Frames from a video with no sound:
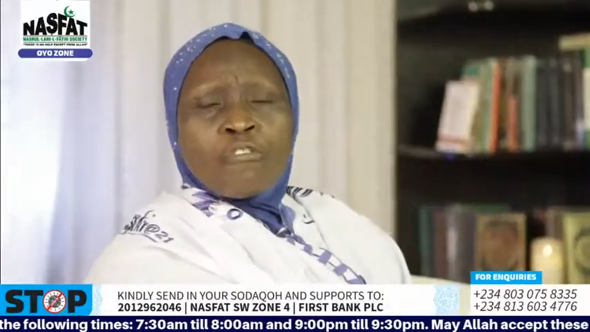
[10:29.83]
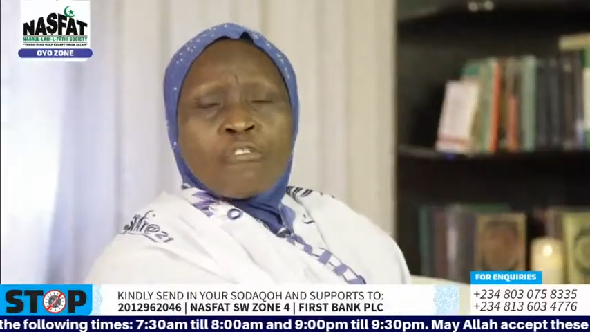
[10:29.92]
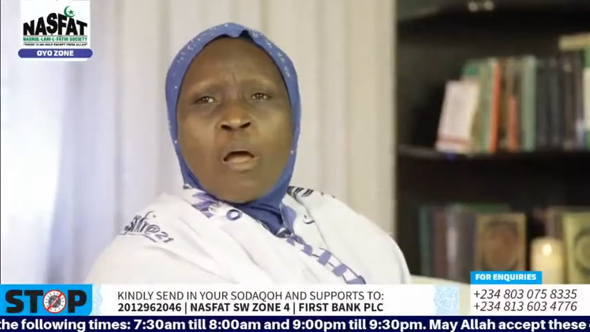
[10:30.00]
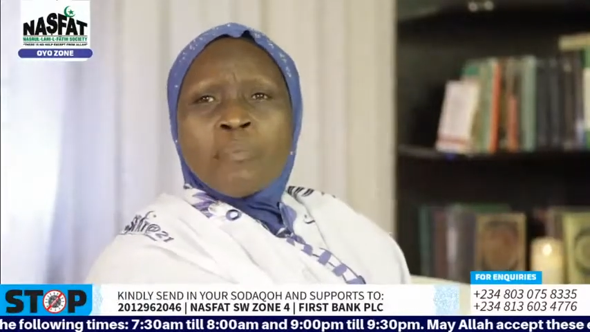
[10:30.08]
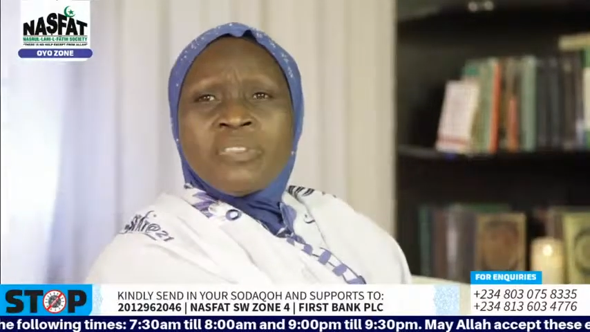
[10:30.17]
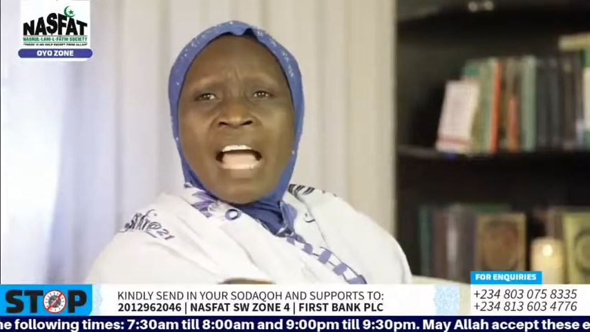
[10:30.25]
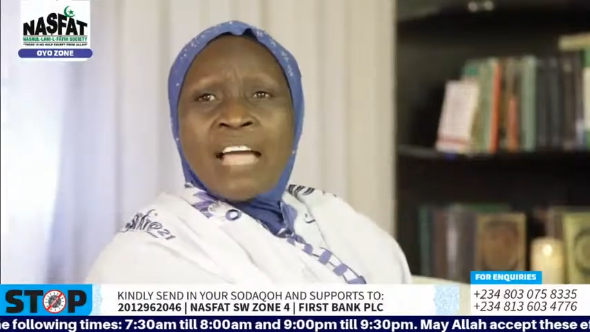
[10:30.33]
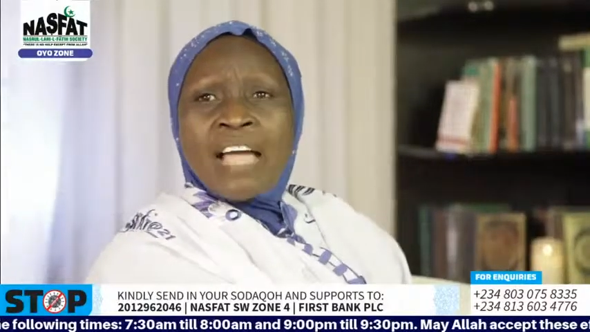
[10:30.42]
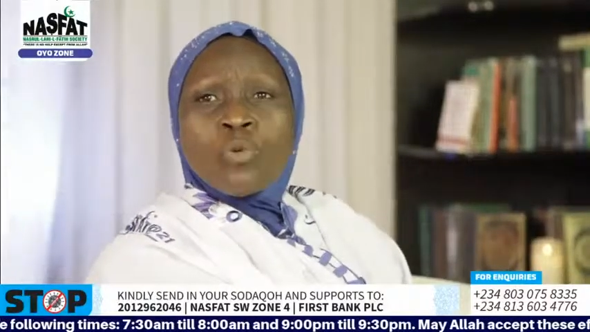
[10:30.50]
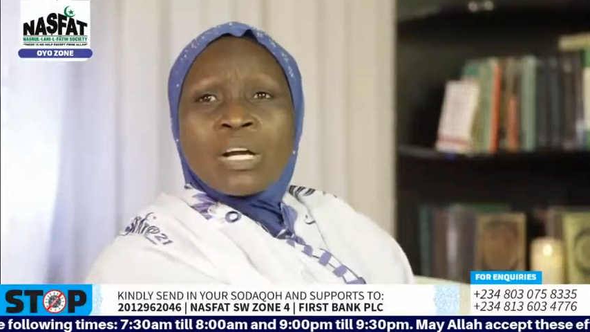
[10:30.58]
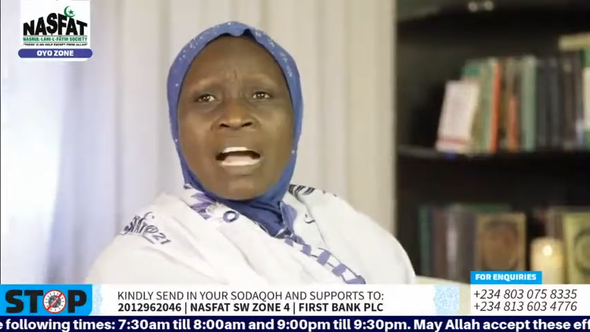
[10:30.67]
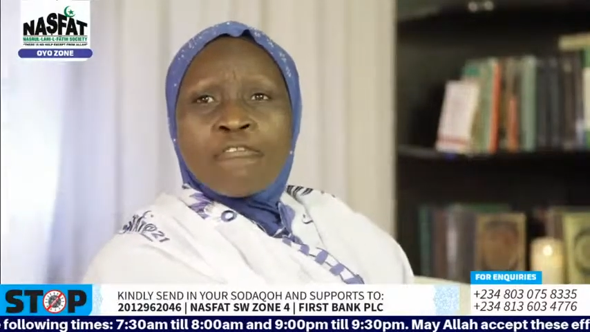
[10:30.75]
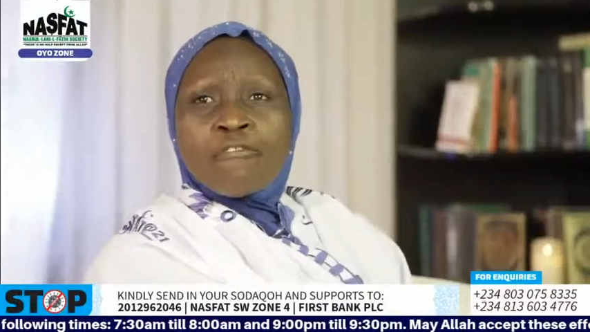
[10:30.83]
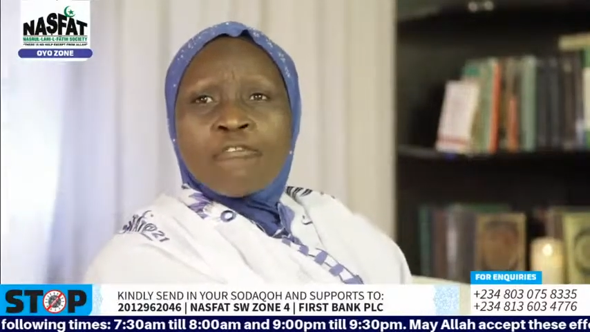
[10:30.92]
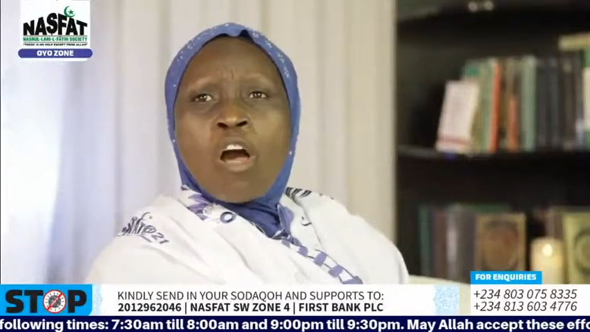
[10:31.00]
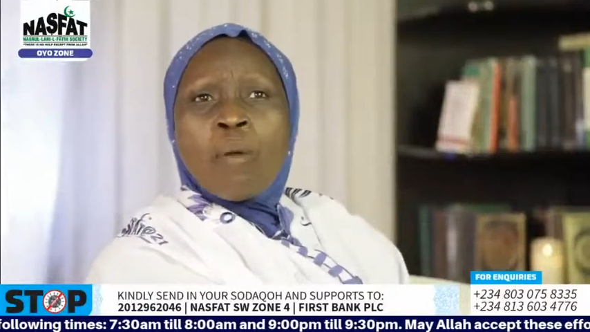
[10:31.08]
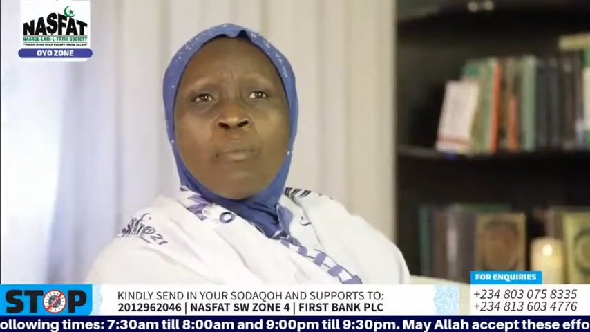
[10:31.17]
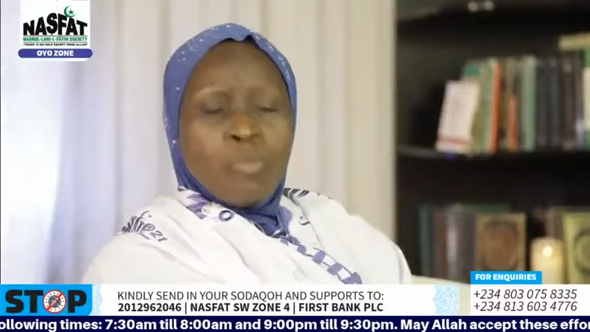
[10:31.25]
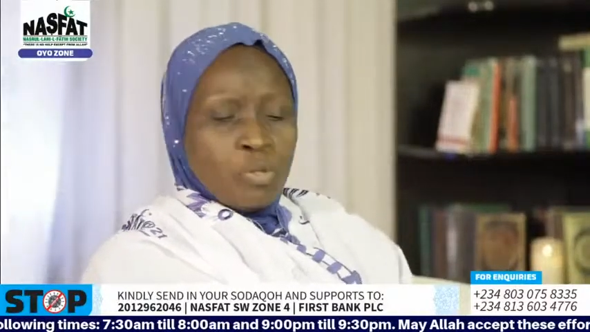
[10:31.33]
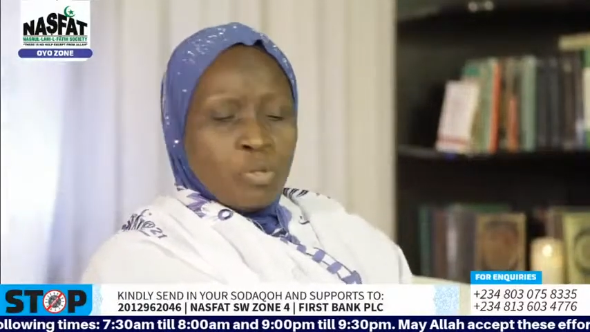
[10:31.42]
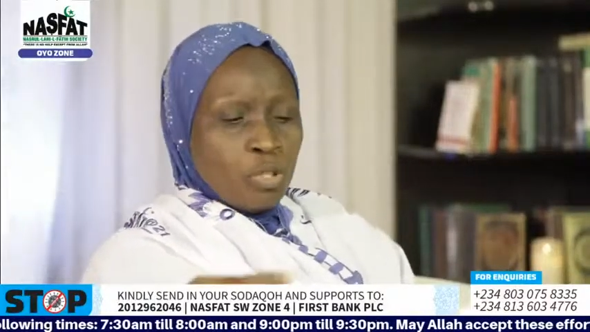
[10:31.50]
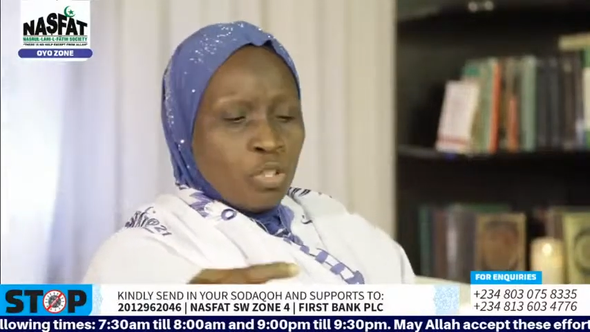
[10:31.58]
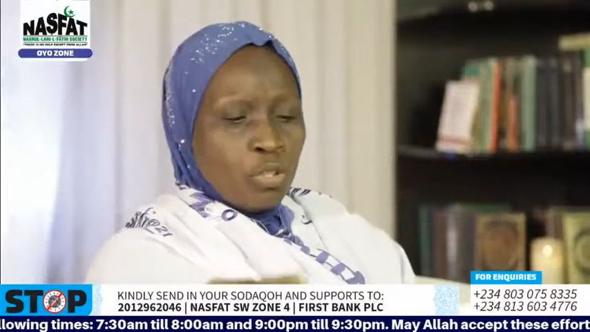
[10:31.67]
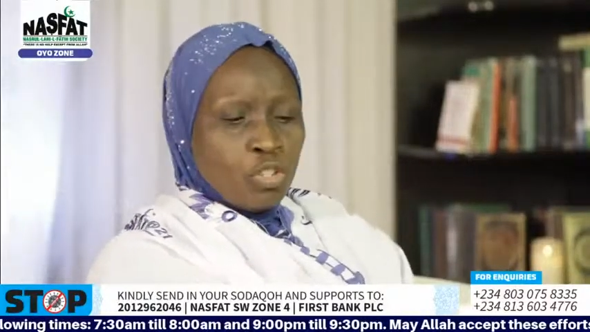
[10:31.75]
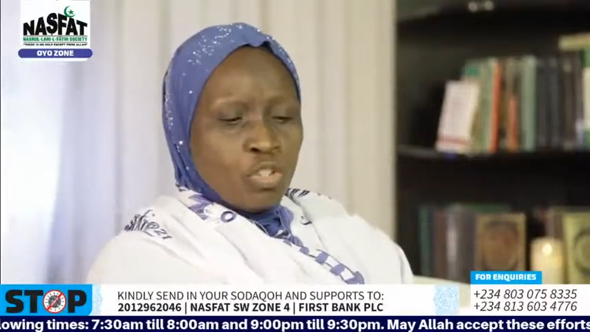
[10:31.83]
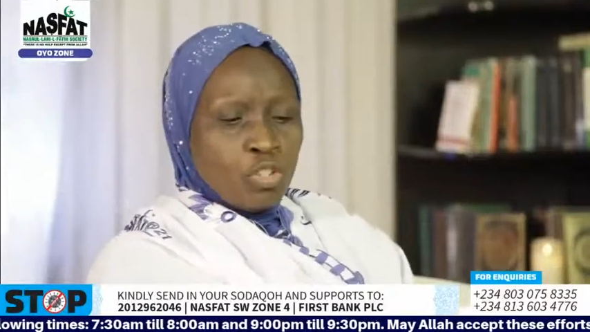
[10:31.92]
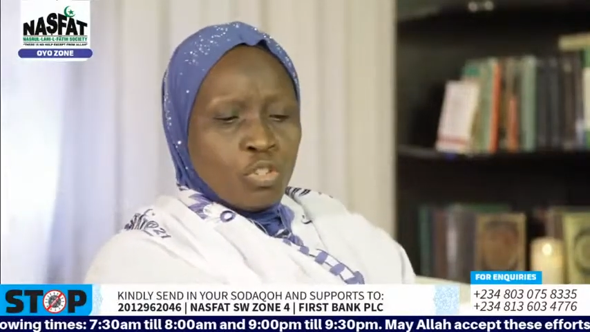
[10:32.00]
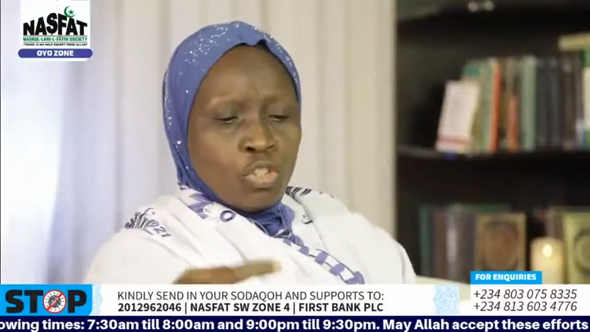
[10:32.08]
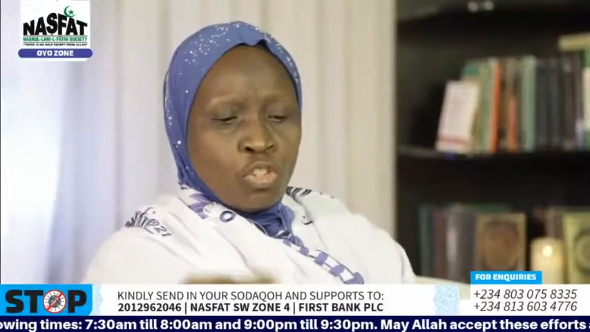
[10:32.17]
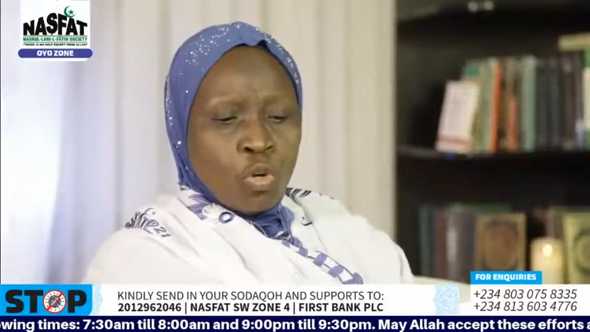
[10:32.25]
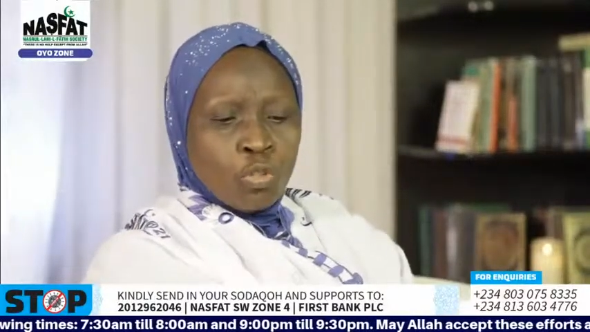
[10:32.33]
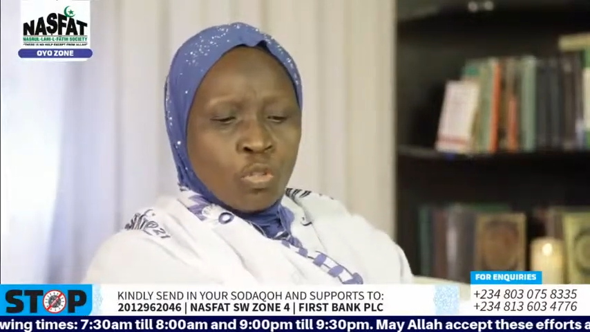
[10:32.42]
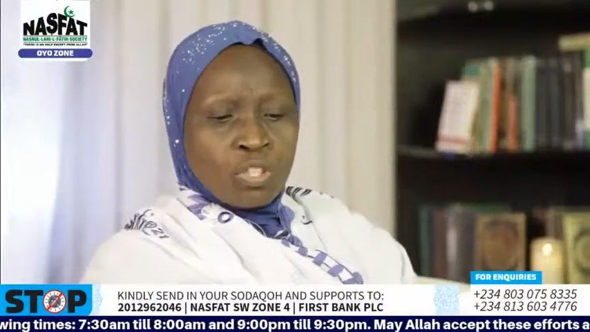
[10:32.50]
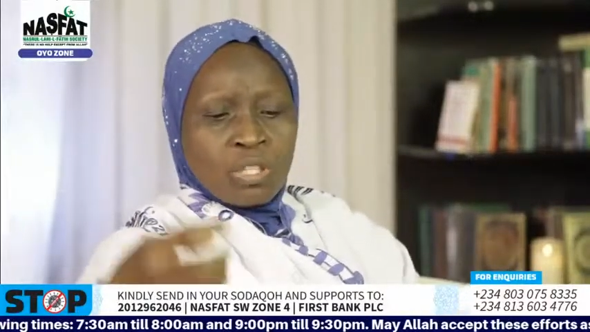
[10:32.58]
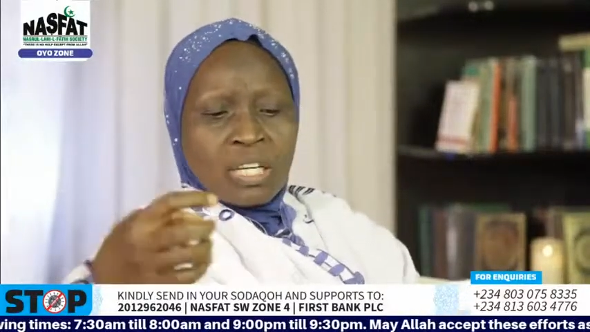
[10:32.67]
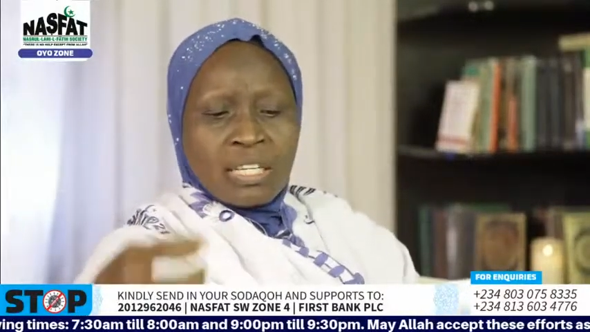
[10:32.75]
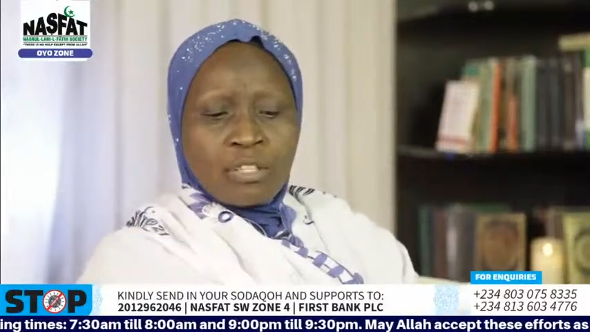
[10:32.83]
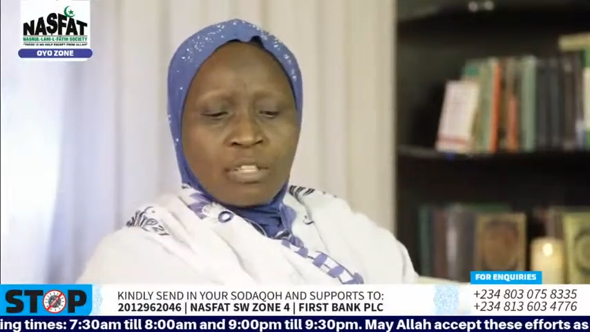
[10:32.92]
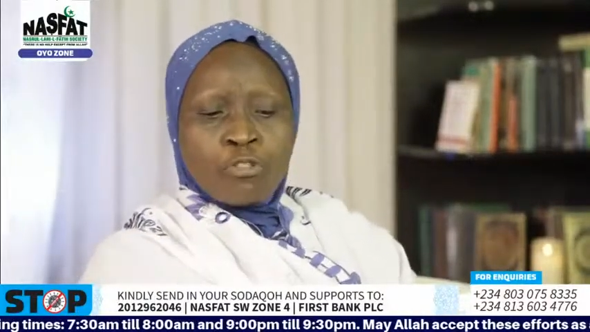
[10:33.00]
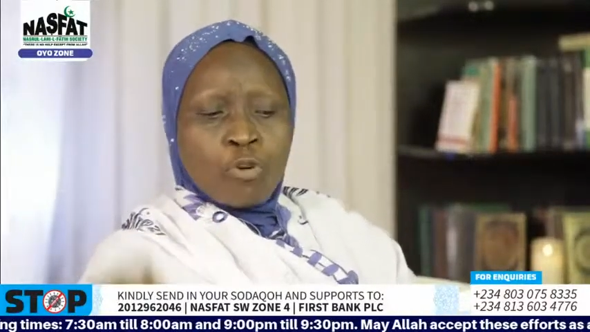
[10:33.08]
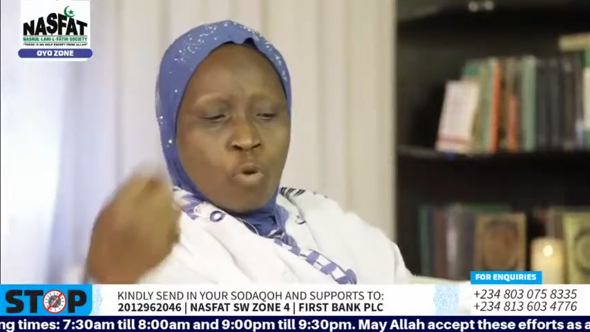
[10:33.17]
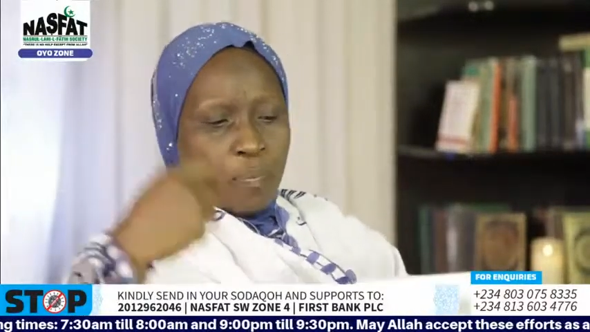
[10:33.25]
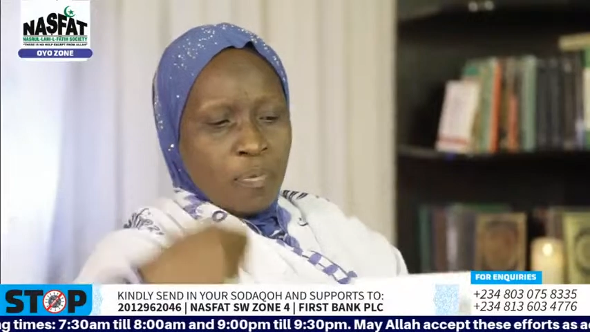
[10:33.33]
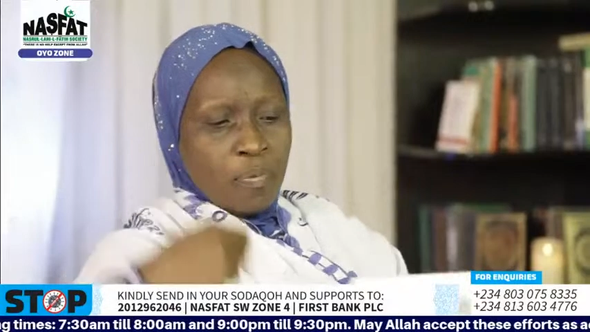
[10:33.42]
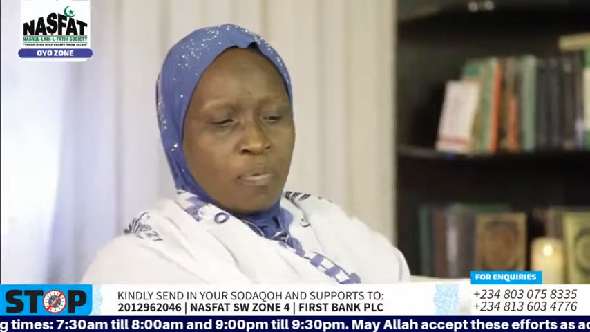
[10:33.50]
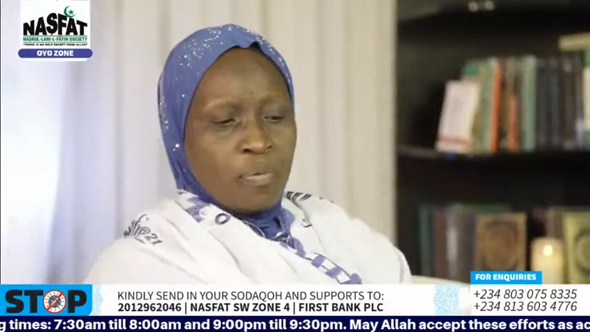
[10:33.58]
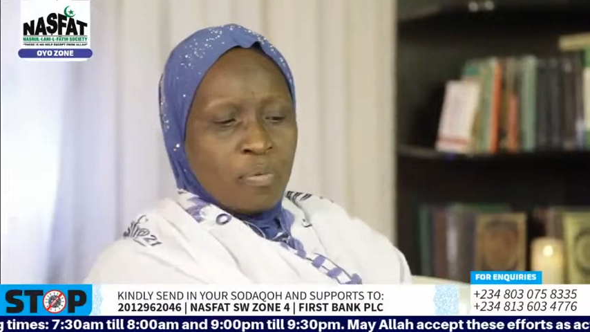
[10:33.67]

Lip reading: from there you can form youth group,